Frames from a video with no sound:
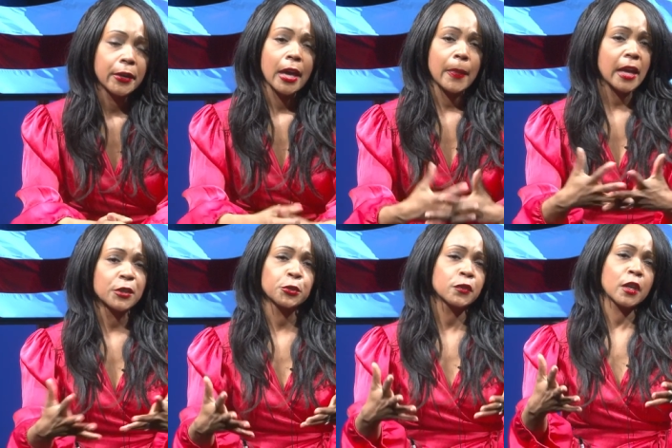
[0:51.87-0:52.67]
And the
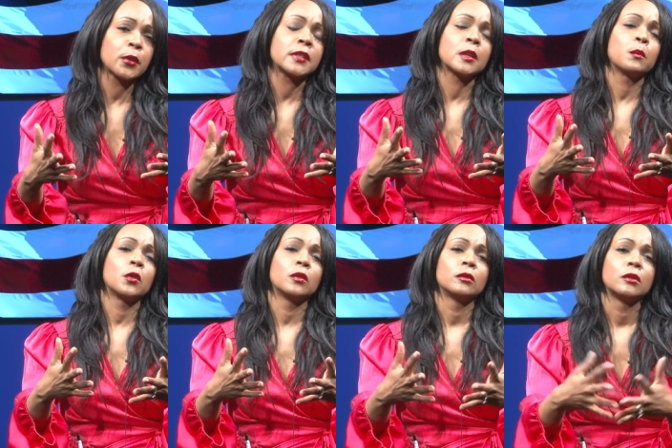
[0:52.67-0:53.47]
answer is very
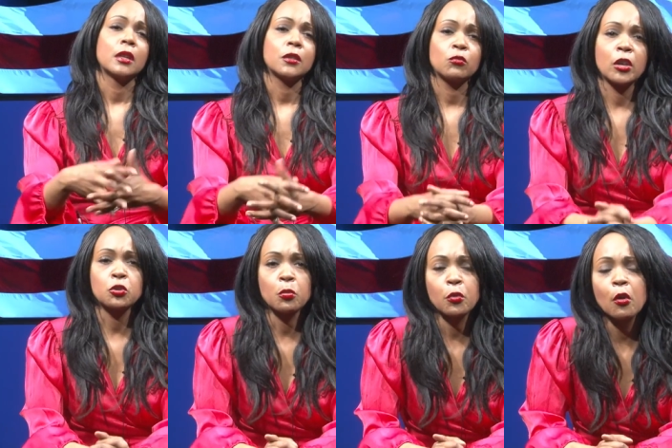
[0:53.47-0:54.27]
simple. It's
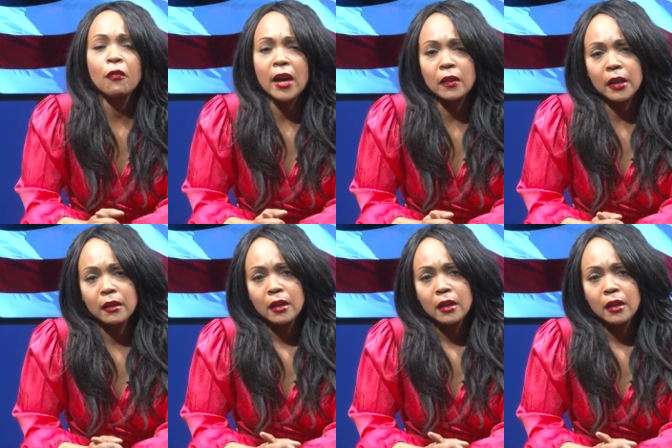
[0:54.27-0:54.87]
racial profiling.